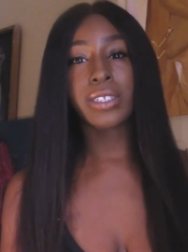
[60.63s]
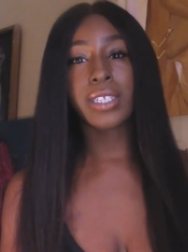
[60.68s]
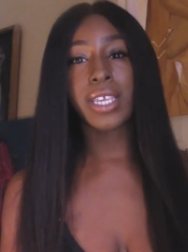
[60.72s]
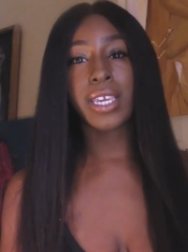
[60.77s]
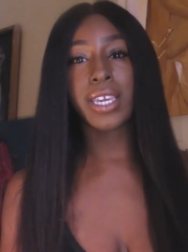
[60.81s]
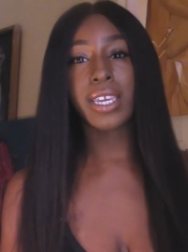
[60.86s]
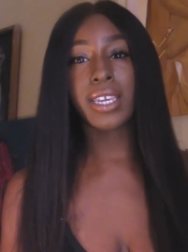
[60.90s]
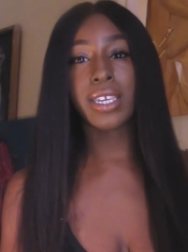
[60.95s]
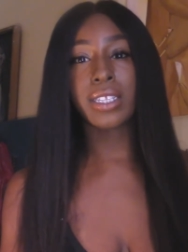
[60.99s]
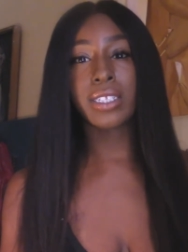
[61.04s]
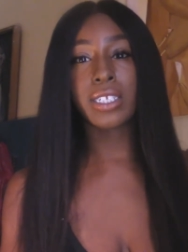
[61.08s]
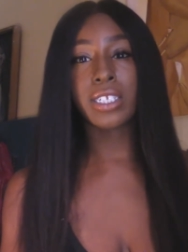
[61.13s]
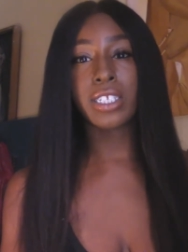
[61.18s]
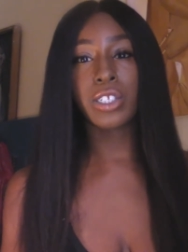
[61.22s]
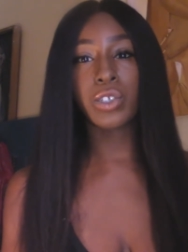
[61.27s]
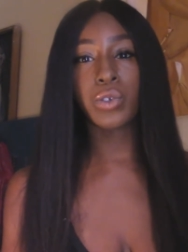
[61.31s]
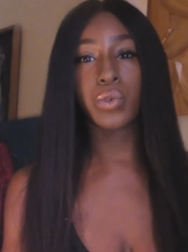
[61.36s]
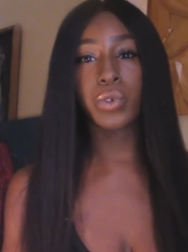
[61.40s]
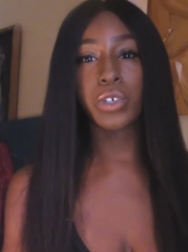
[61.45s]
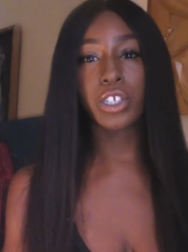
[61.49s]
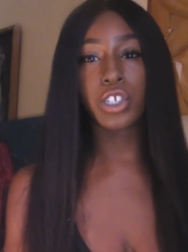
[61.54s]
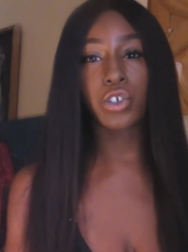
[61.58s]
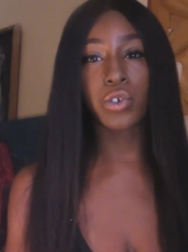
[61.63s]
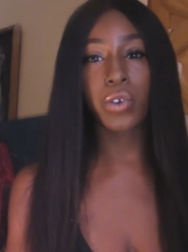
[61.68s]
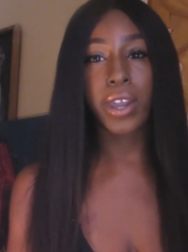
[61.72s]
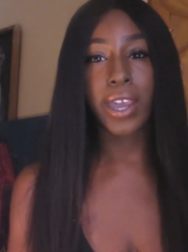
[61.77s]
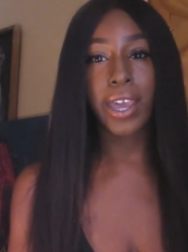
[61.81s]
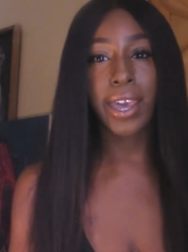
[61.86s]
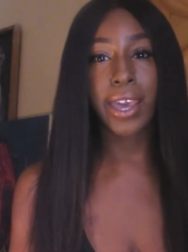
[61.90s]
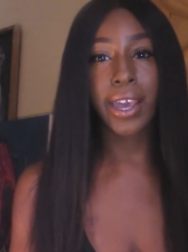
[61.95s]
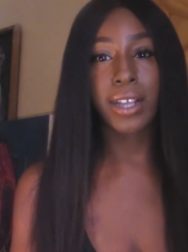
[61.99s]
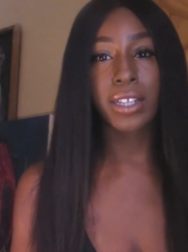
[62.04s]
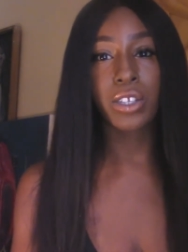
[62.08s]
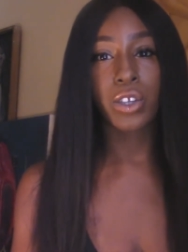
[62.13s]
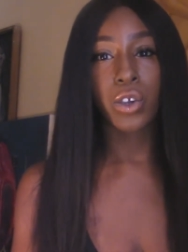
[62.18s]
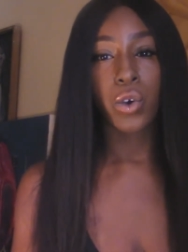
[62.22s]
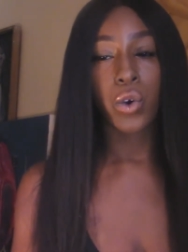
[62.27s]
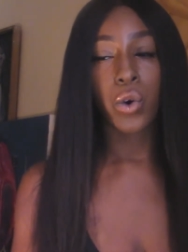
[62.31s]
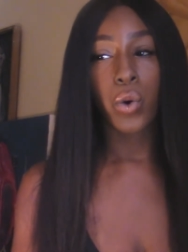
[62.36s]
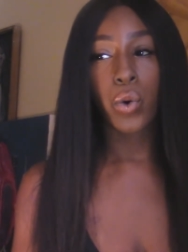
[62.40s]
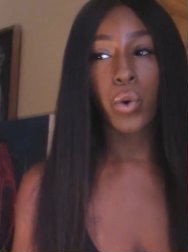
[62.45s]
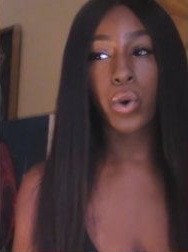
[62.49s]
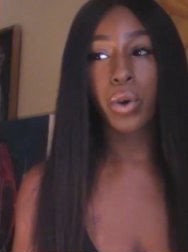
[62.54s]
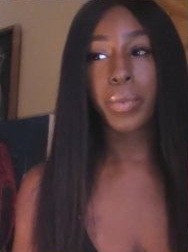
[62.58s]
they can tend to attract
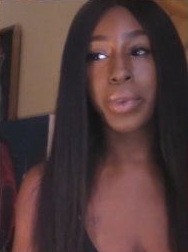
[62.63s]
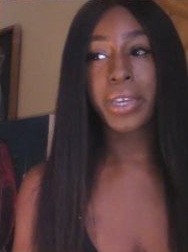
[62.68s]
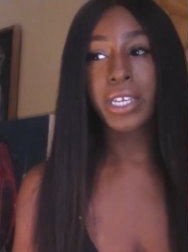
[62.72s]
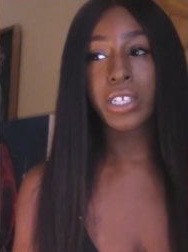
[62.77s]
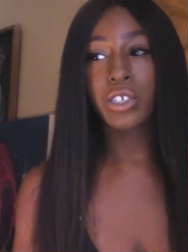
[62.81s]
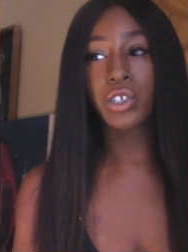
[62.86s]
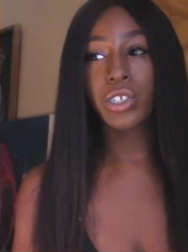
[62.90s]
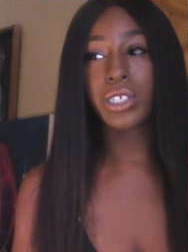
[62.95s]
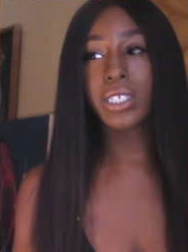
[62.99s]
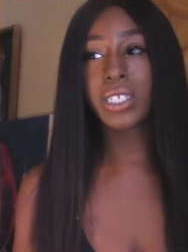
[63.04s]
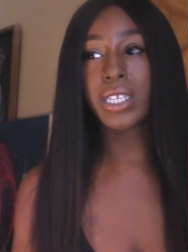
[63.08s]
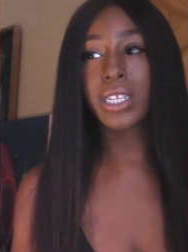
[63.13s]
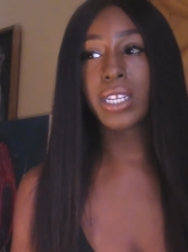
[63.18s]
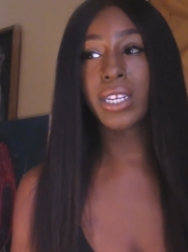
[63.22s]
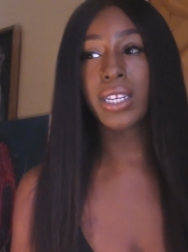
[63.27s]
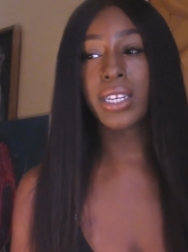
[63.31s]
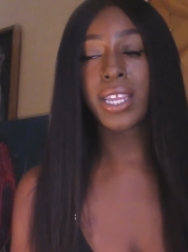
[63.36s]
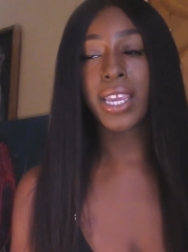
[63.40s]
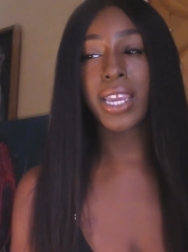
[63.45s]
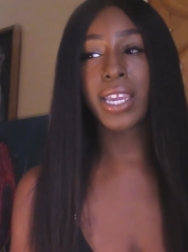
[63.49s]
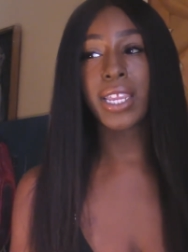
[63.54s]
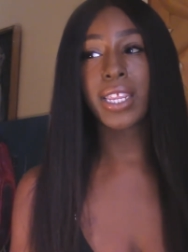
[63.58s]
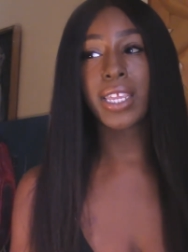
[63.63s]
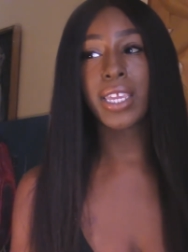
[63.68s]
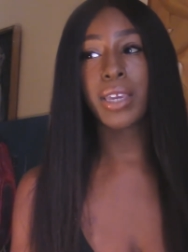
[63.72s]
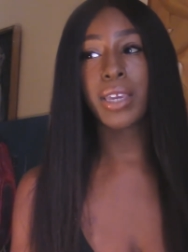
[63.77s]
or be interested in dating